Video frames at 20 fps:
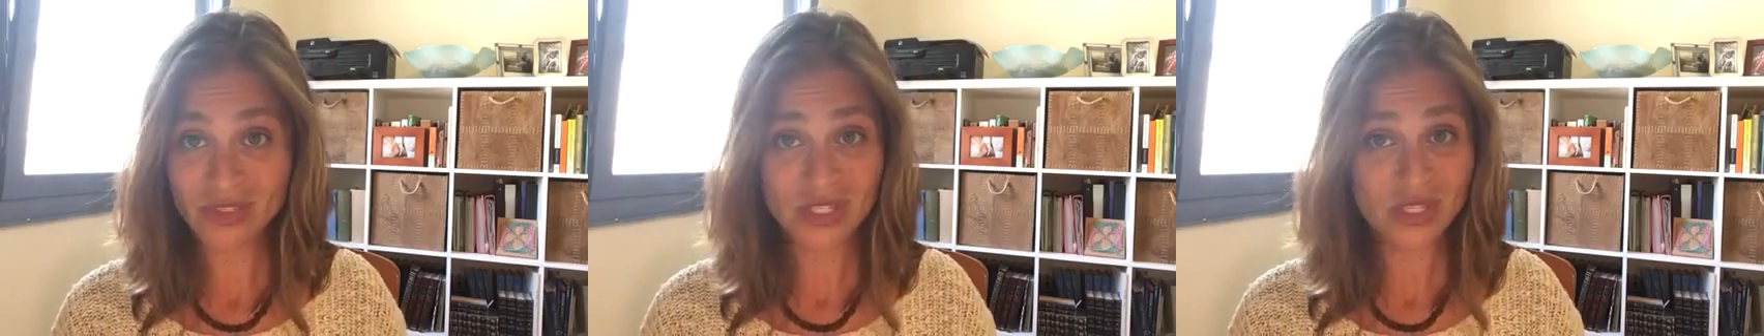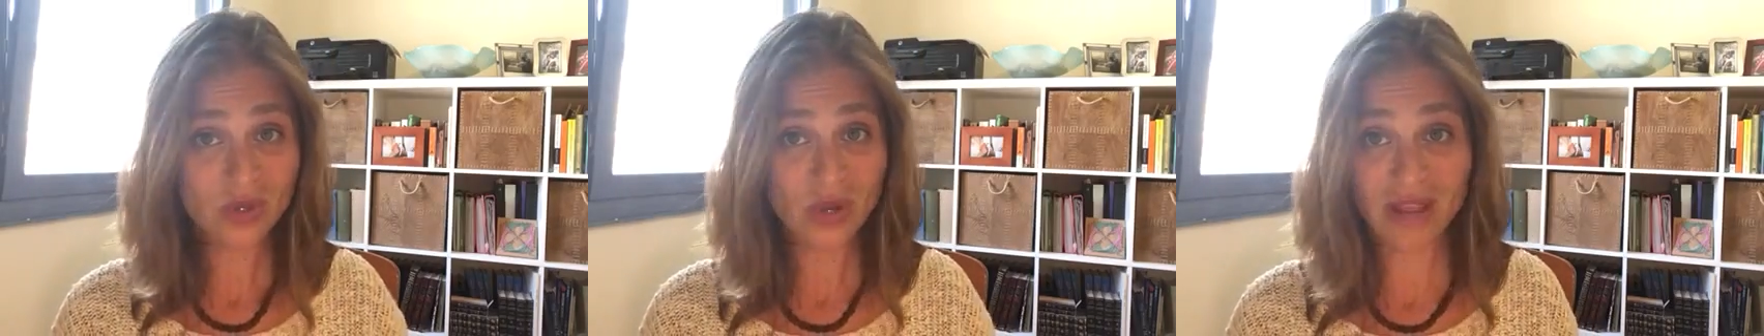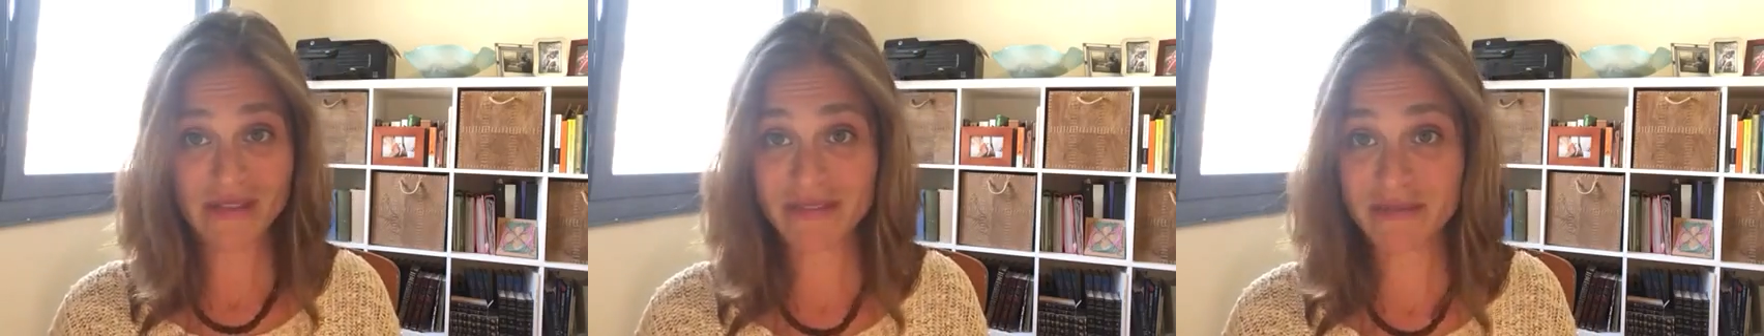
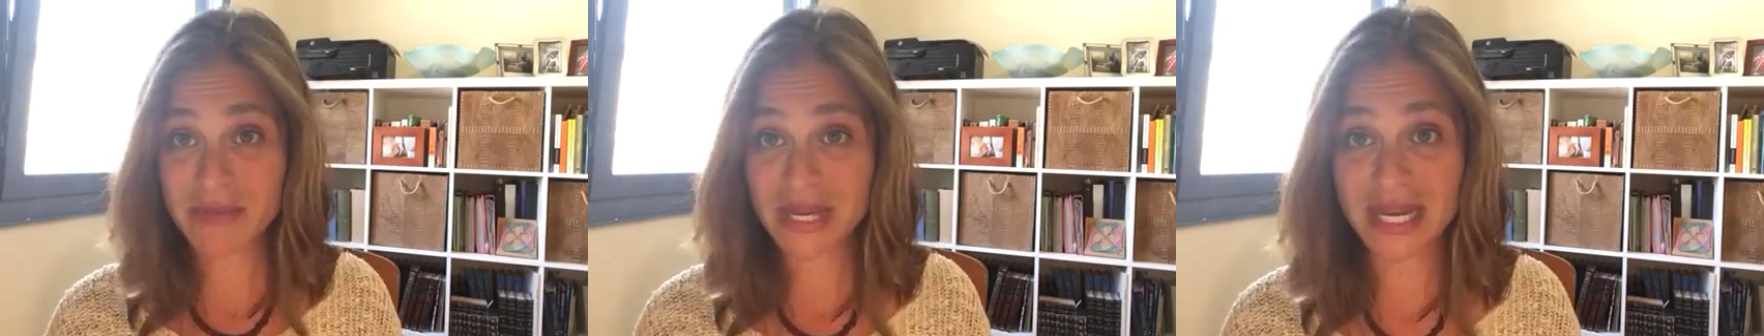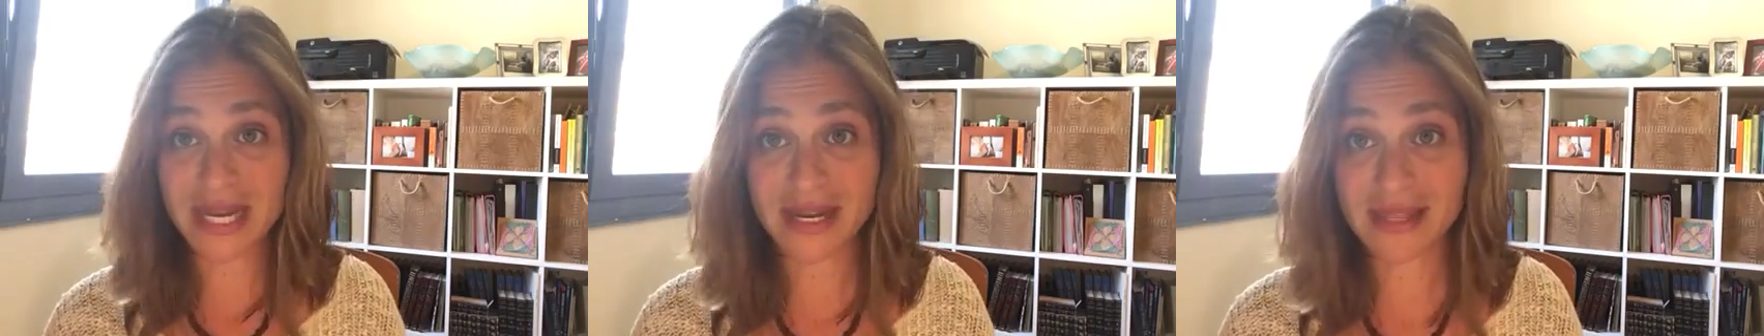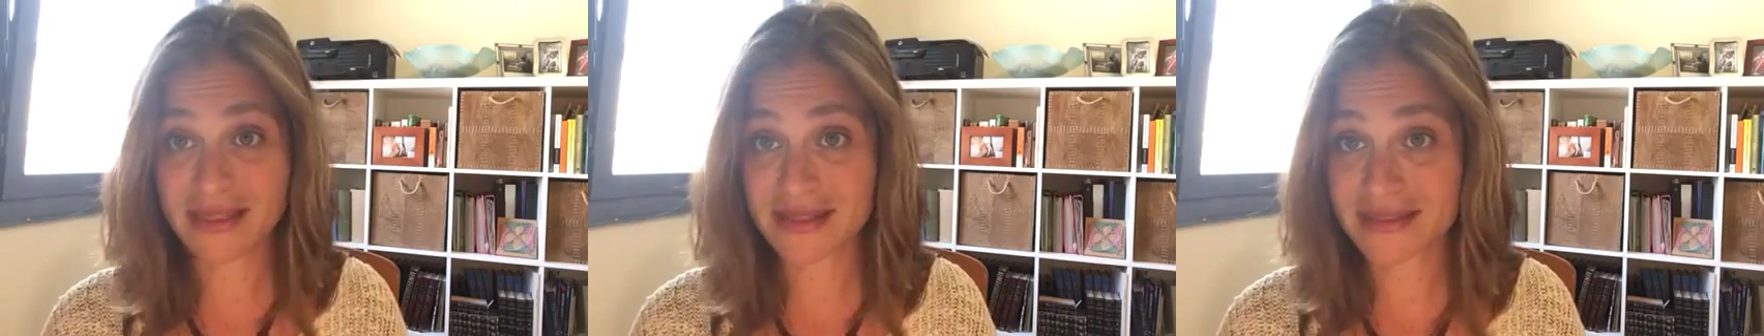So I haven't
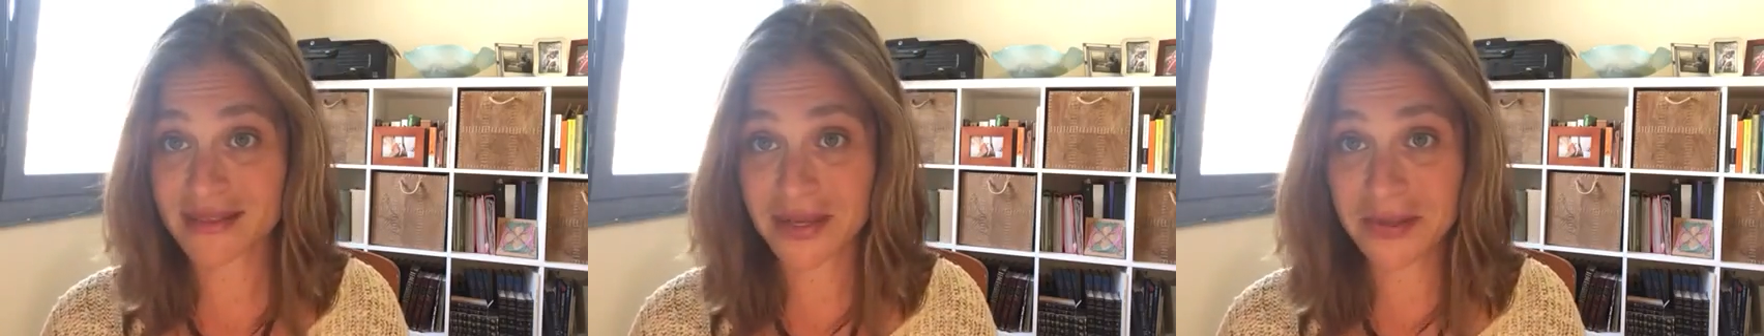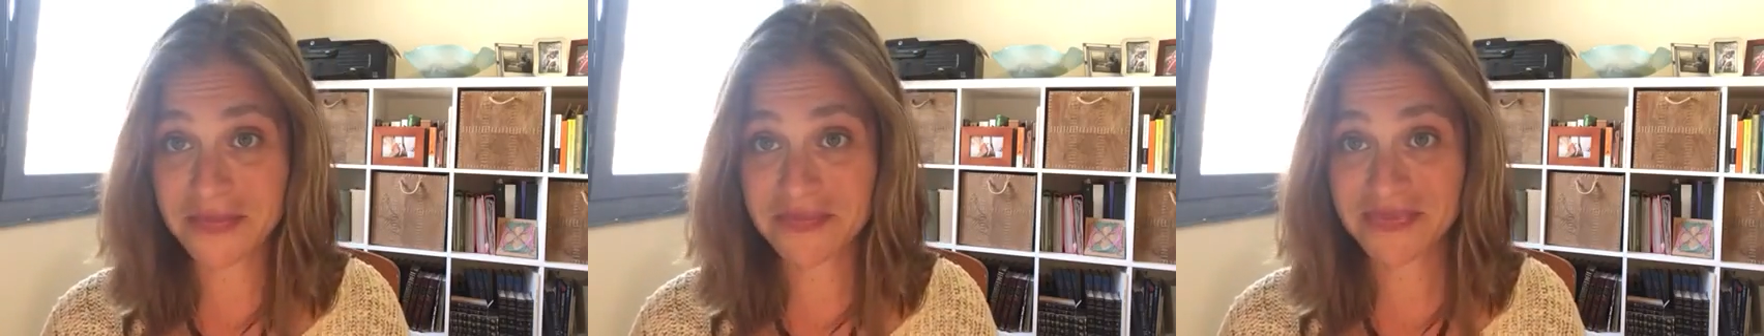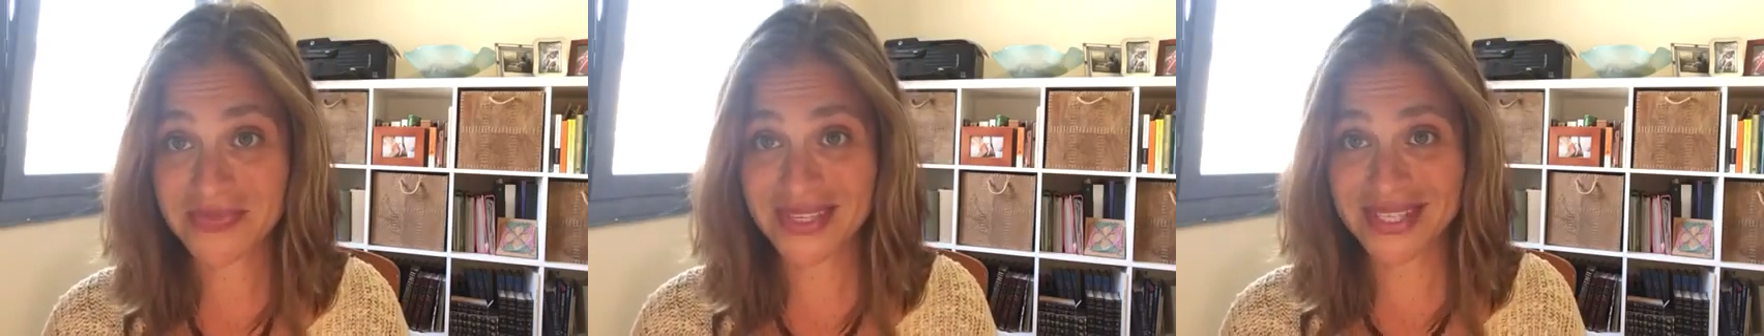made any of this
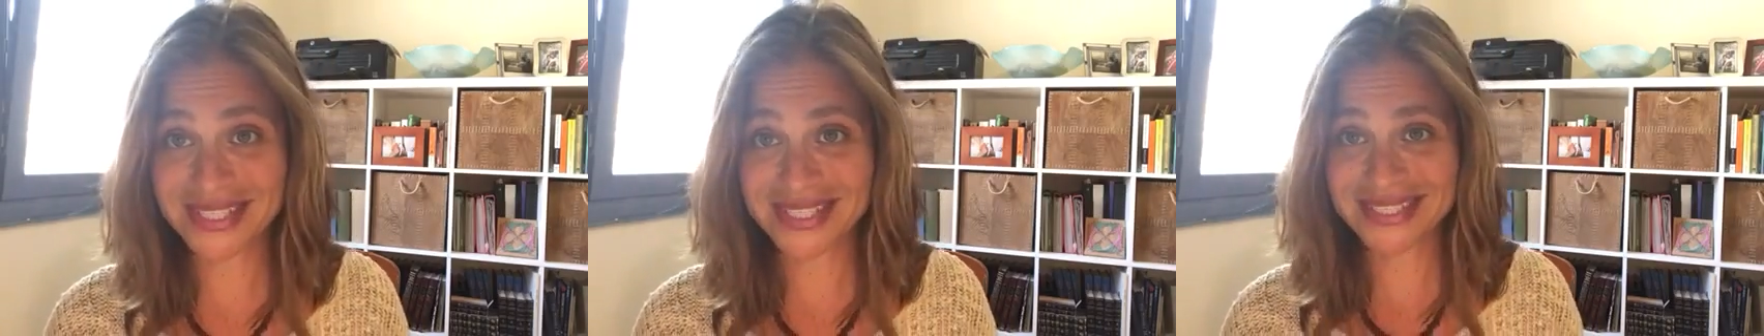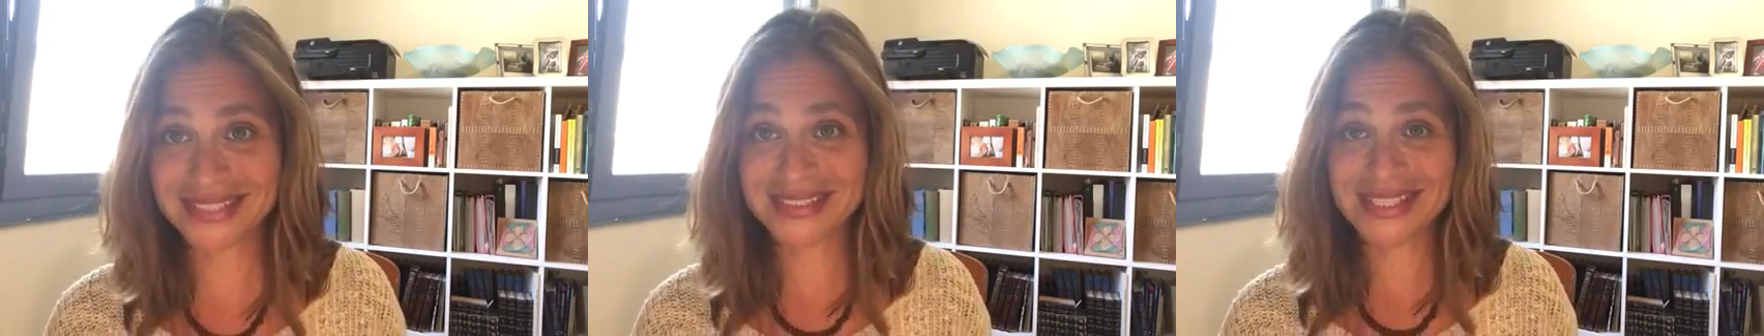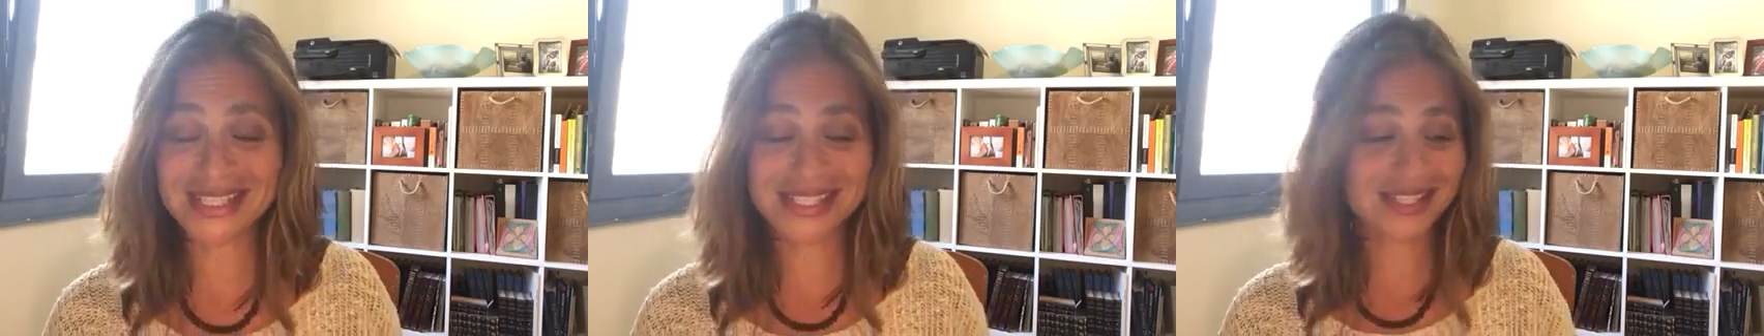up.
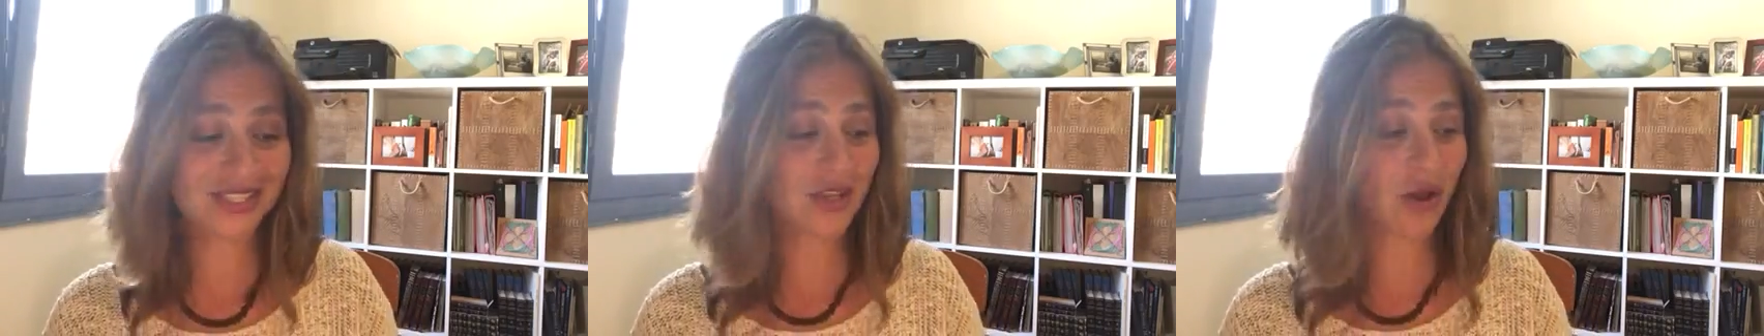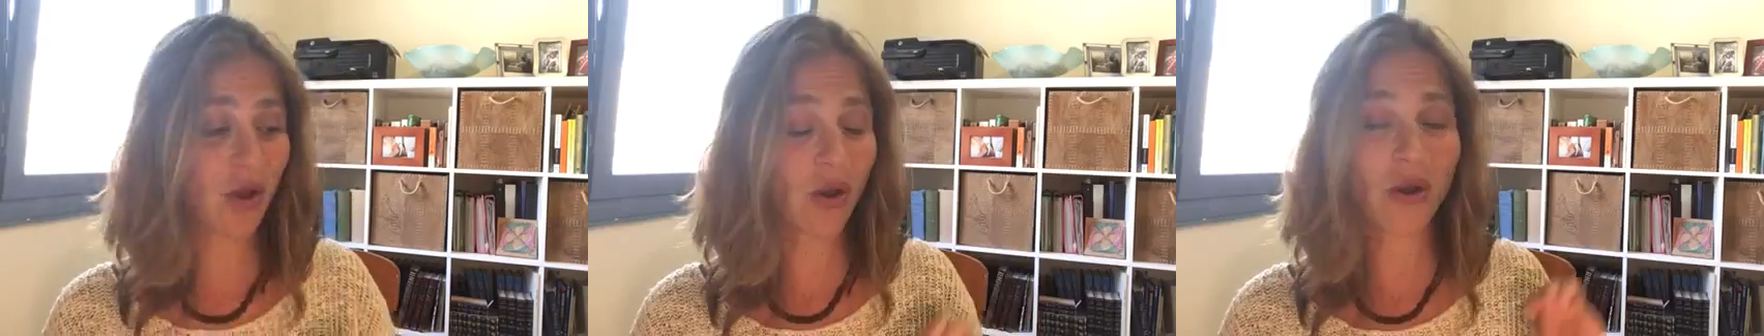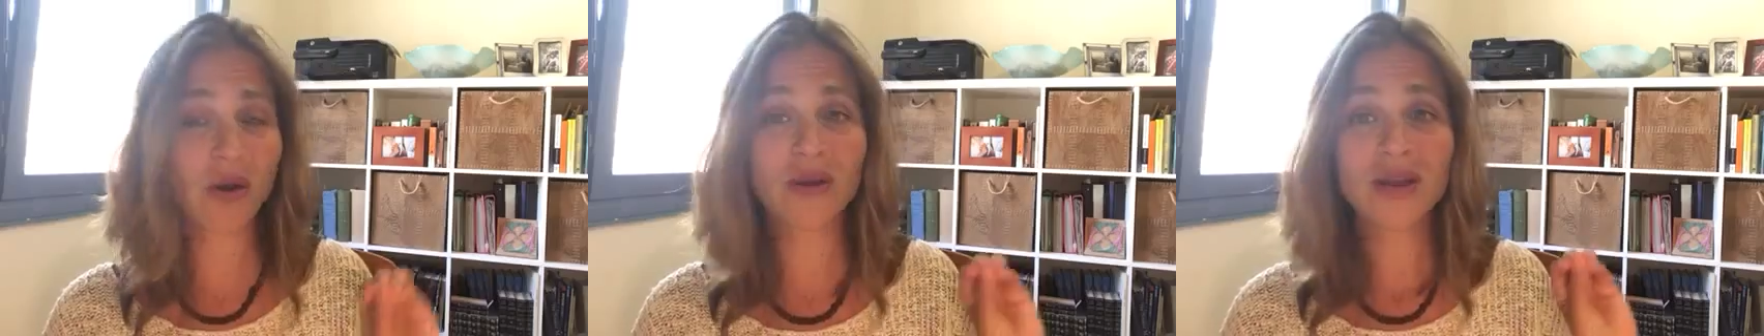This is
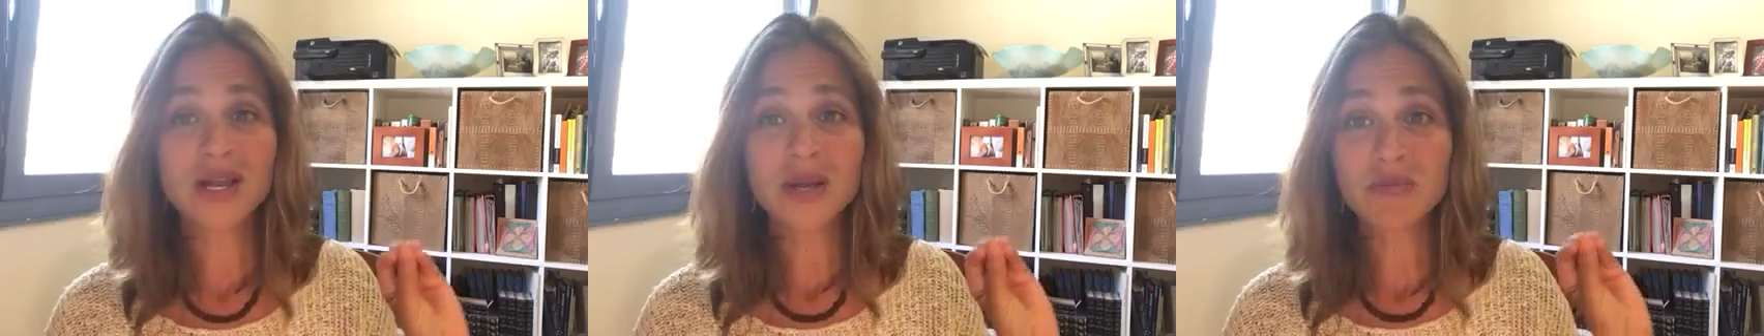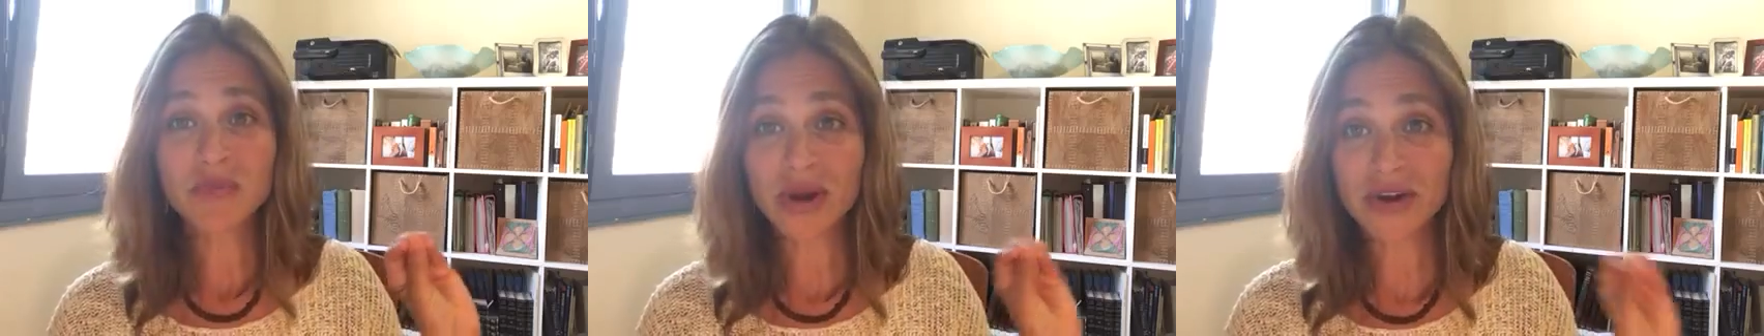all